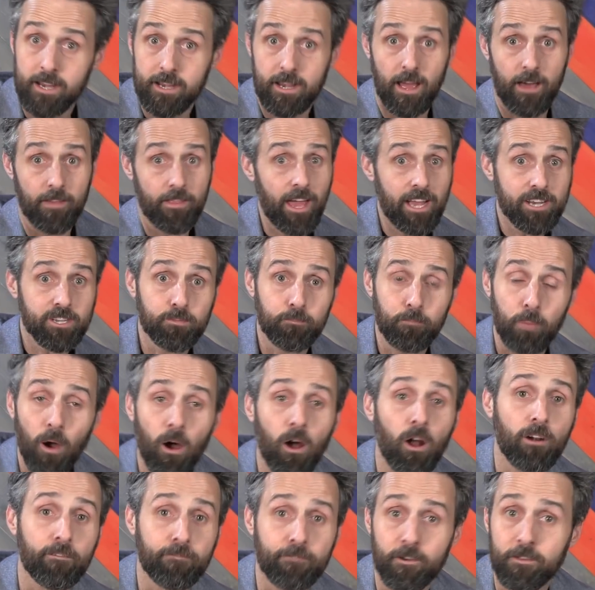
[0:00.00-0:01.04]
Now, that's
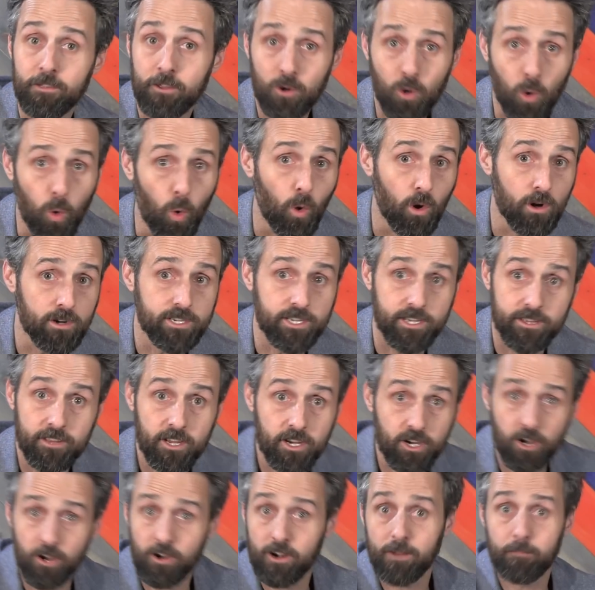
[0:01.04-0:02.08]
par for the course in the
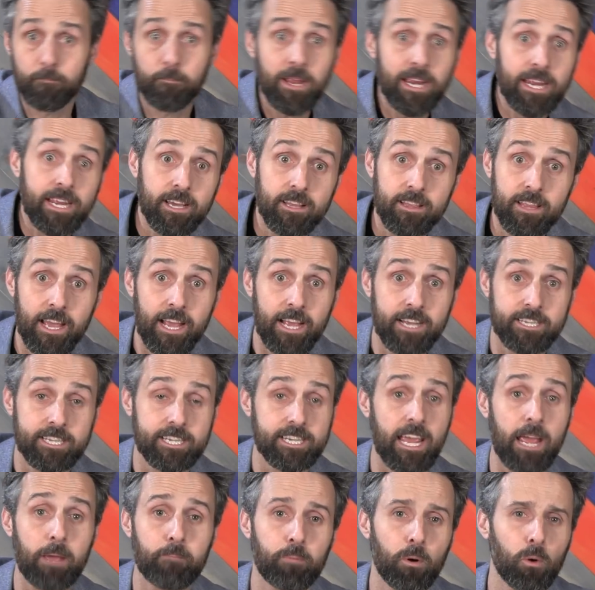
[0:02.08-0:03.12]
current media
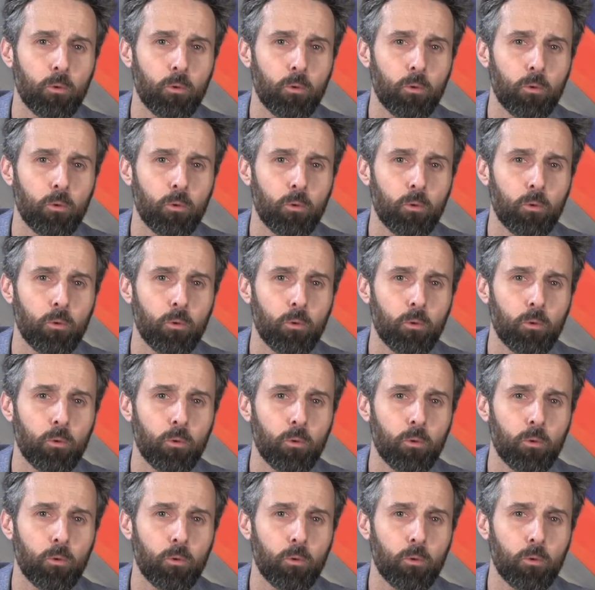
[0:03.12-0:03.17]
landscape,